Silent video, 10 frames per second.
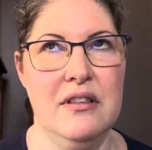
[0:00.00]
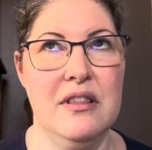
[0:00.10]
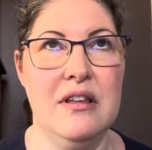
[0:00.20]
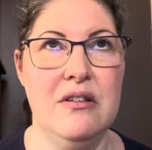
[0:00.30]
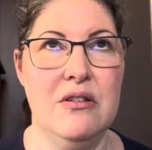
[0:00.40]

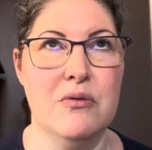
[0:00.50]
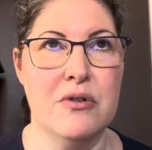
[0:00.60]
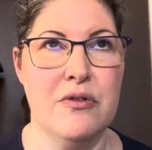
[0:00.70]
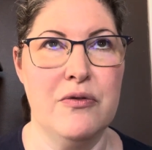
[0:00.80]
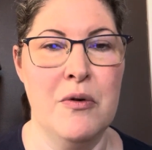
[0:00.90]
the
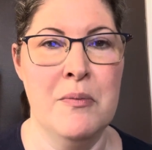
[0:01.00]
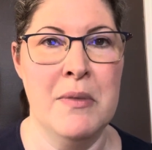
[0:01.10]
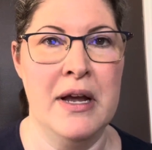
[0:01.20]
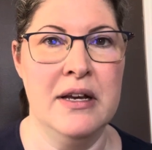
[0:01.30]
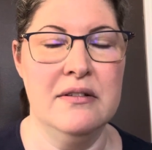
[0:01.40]
order from
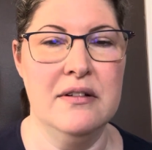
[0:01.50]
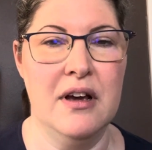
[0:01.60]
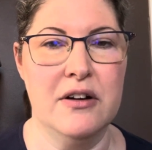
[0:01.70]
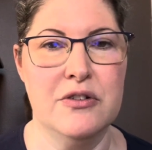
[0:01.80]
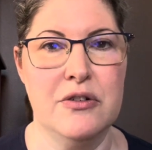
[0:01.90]
my
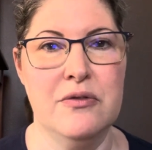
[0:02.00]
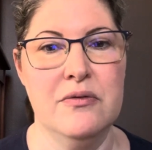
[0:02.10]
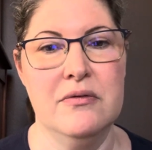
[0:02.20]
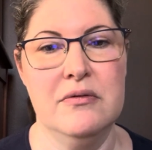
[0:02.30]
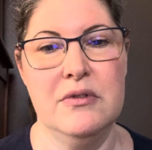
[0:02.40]
doctor
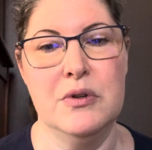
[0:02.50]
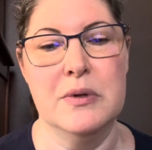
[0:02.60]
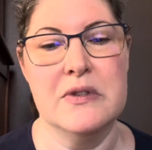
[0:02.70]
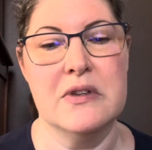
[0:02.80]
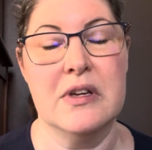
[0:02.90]
who
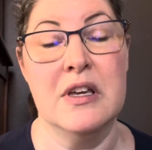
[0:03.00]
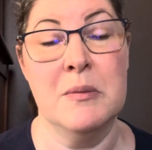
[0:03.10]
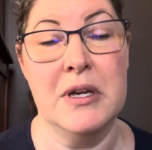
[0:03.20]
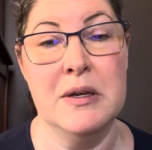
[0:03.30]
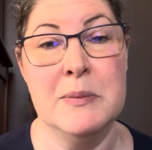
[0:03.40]
was looking at
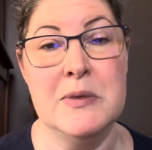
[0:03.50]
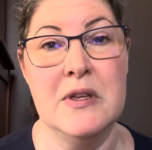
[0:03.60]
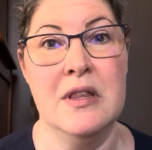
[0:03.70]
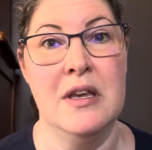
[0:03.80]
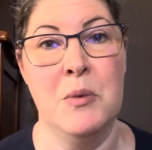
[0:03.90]
my hips
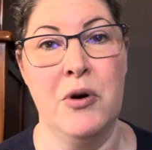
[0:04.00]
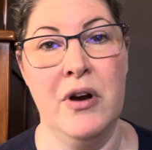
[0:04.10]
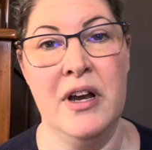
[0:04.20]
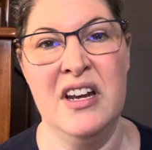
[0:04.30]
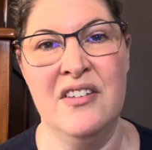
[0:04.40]
and the
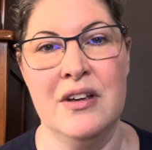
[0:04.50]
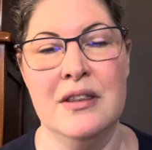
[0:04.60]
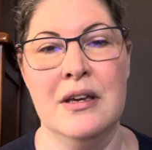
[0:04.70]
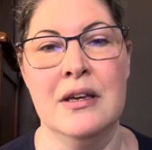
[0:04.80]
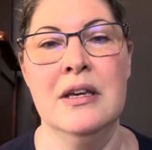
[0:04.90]
MRI and
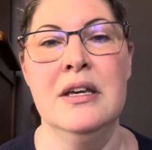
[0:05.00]
everything,